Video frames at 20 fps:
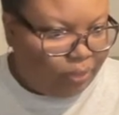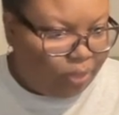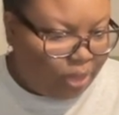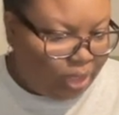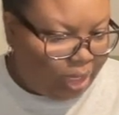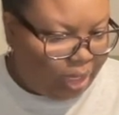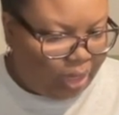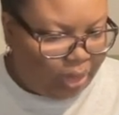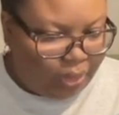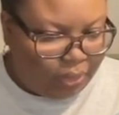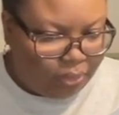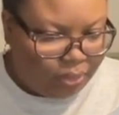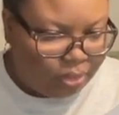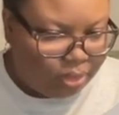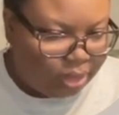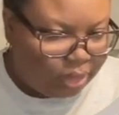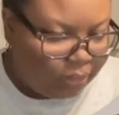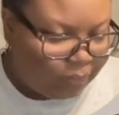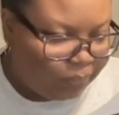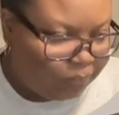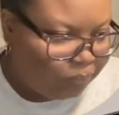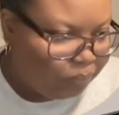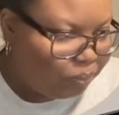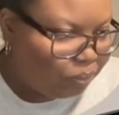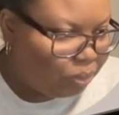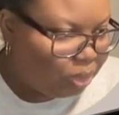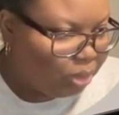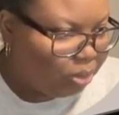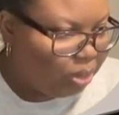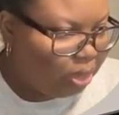now.
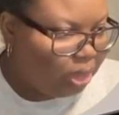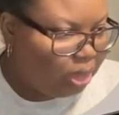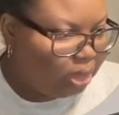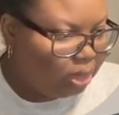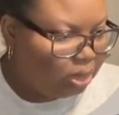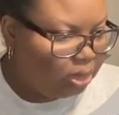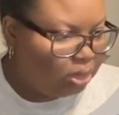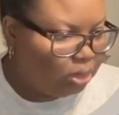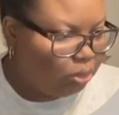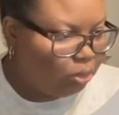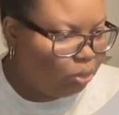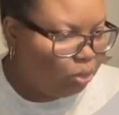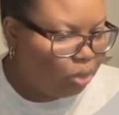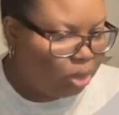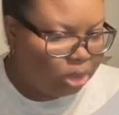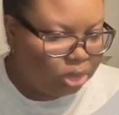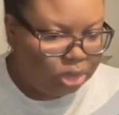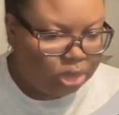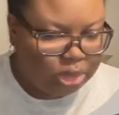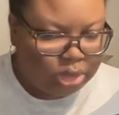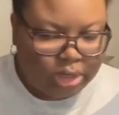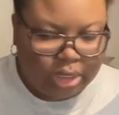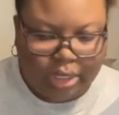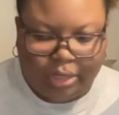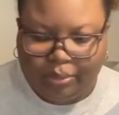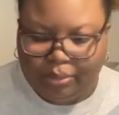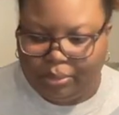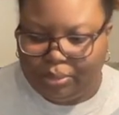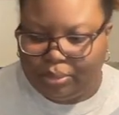Let me get the washi tape.